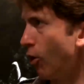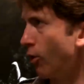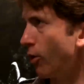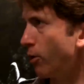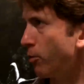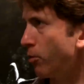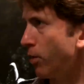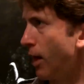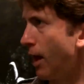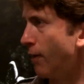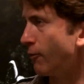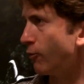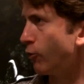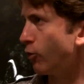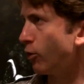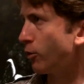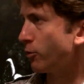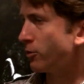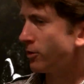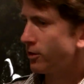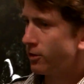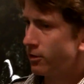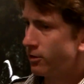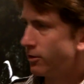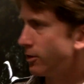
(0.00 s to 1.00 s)
all the
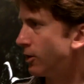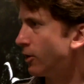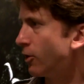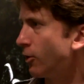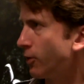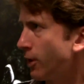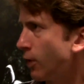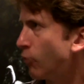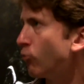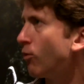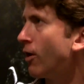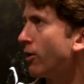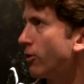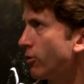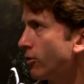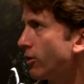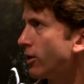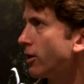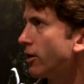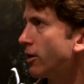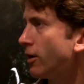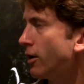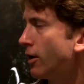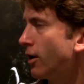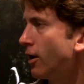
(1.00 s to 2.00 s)
platforms. They just, you know, they render
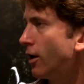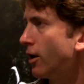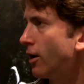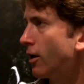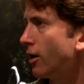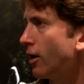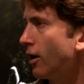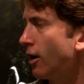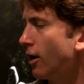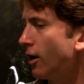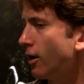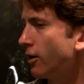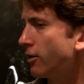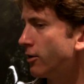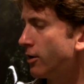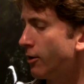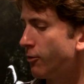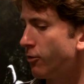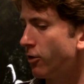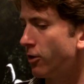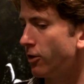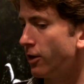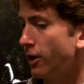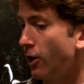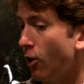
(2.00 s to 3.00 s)
it uh,
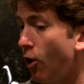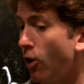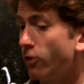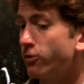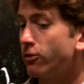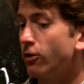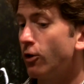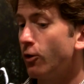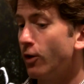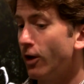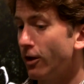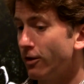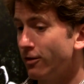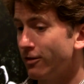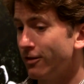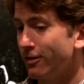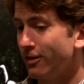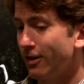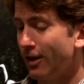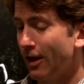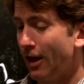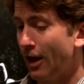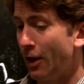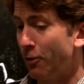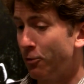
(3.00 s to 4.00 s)
differently. Also, it
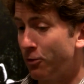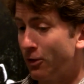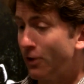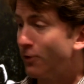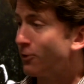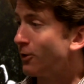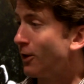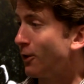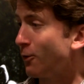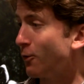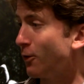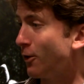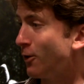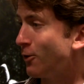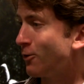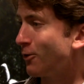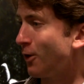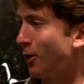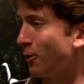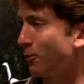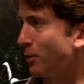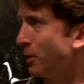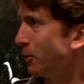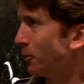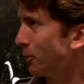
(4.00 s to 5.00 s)
at things like this, I
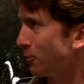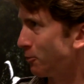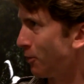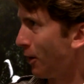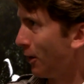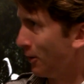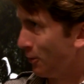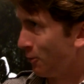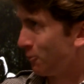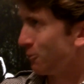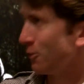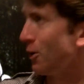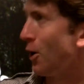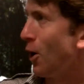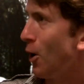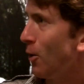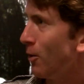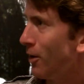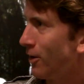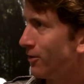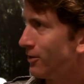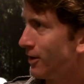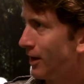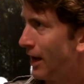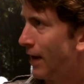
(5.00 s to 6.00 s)
don't people probably don't know,
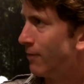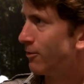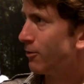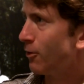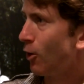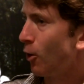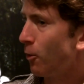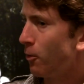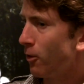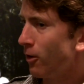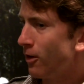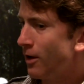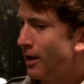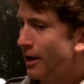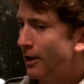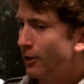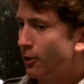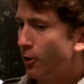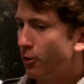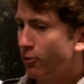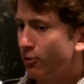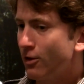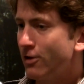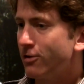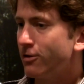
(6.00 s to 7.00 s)
but as a game developer,
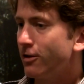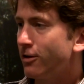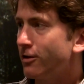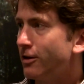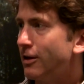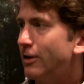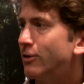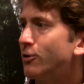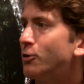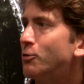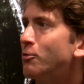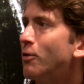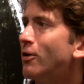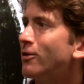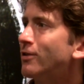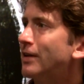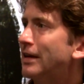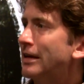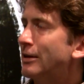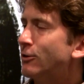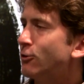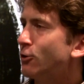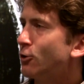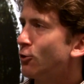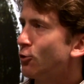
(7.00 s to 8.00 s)
the 360 is just much
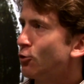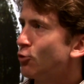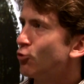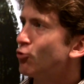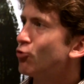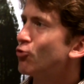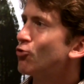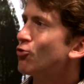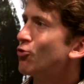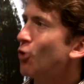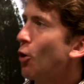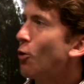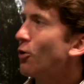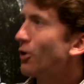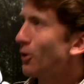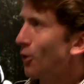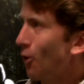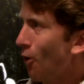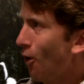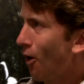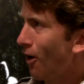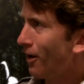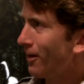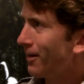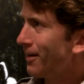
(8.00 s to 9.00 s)
easier to show it
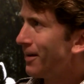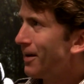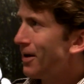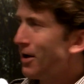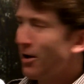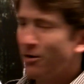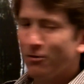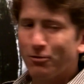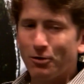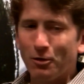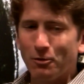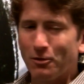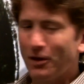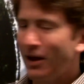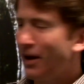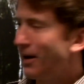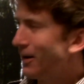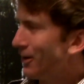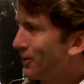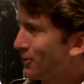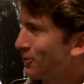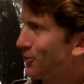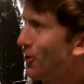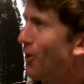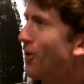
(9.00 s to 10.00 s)
on. Right. From getting
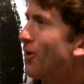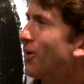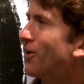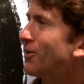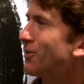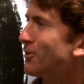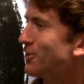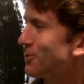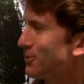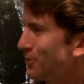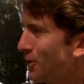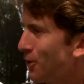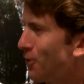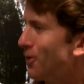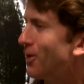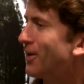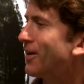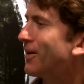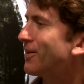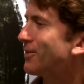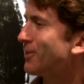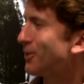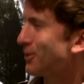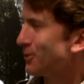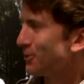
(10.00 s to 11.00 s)
it started to showing
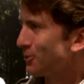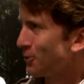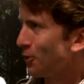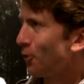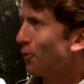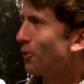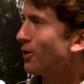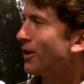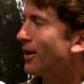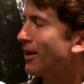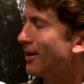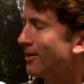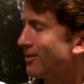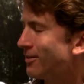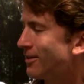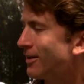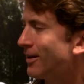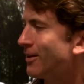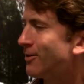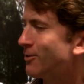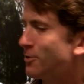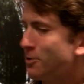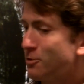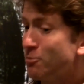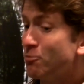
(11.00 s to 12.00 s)
it to controlling it, it's
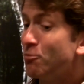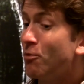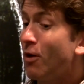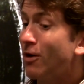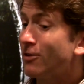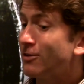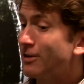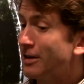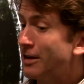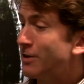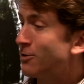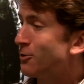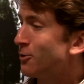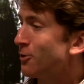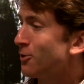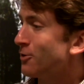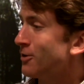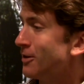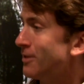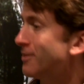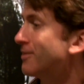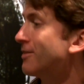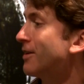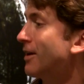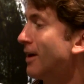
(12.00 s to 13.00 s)
it's just much easier
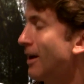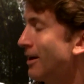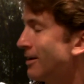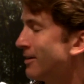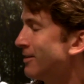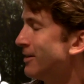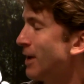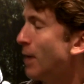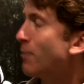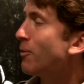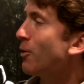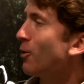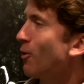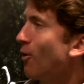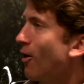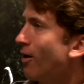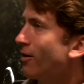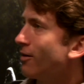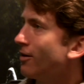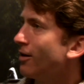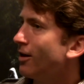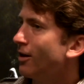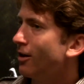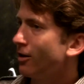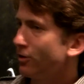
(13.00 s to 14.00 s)
to a demo
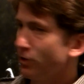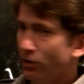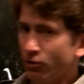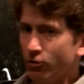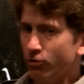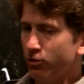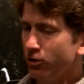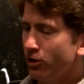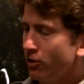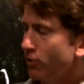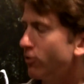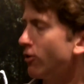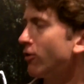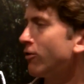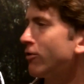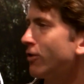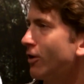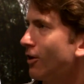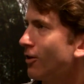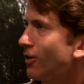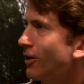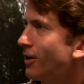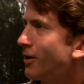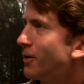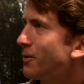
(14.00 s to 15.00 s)
on lo-
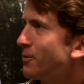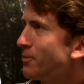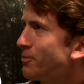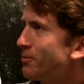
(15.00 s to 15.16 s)
logistically.